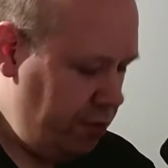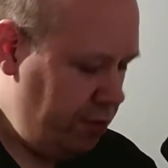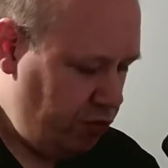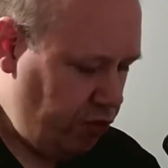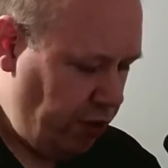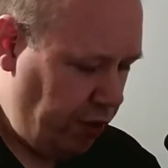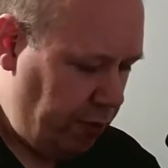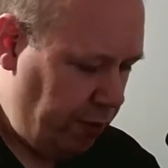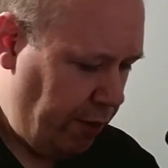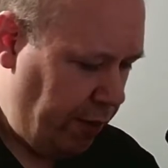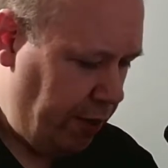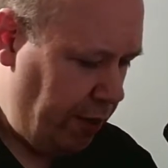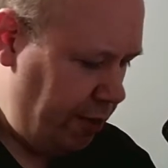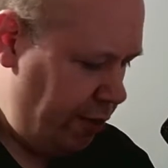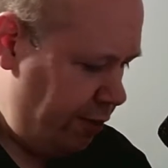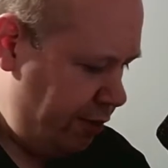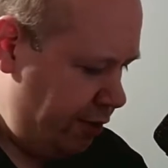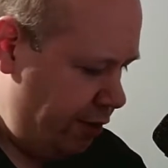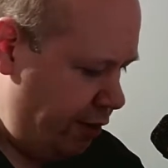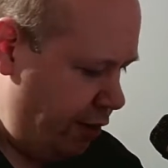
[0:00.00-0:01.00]
to run it
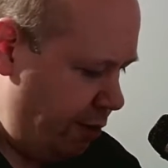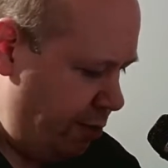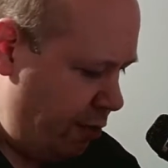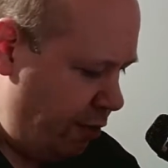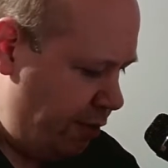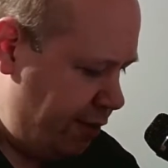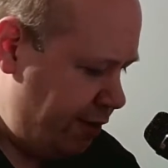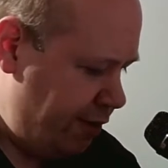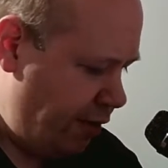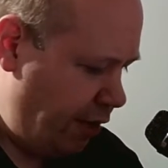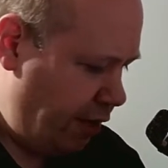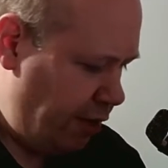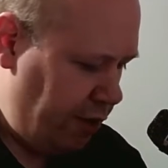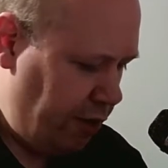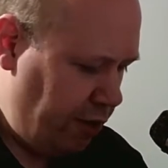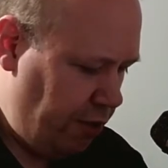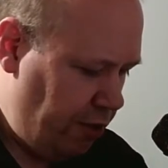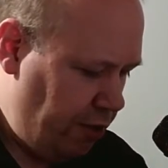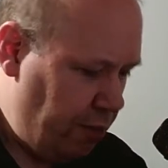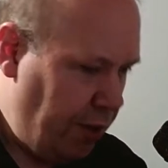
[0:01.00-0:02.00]
using the
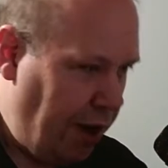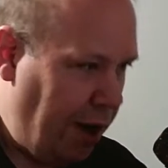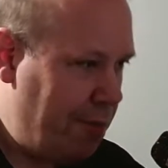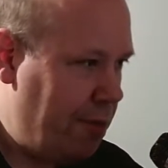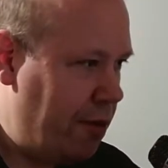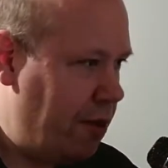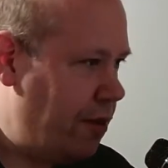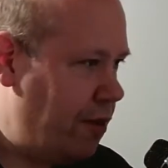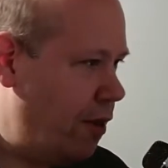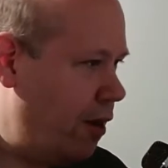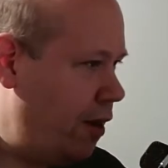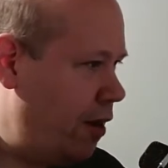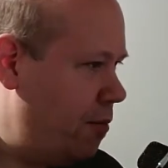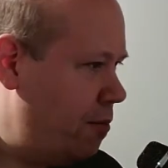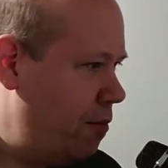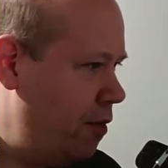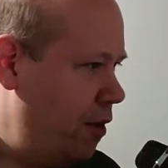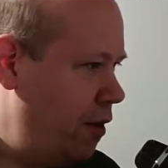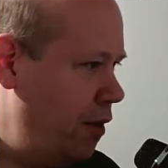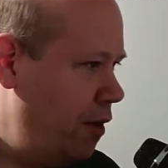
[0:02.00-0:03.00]
pulseaudio wrapper,
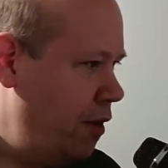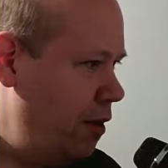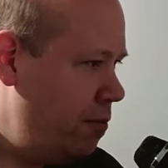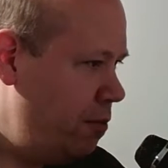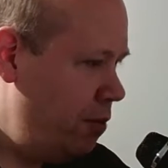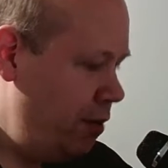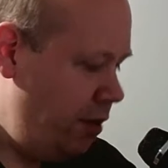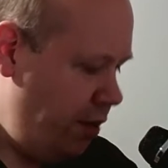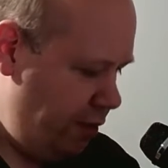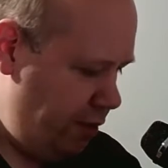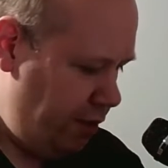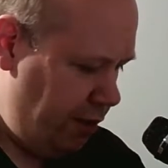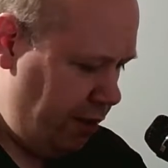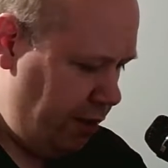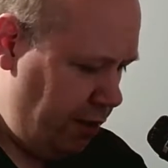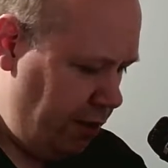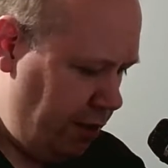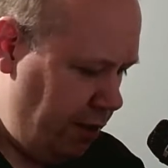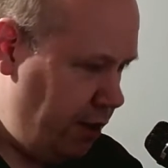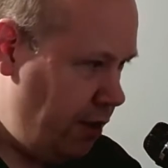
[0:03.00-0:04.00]

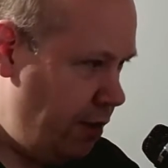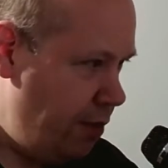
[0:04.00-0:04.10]
padsp.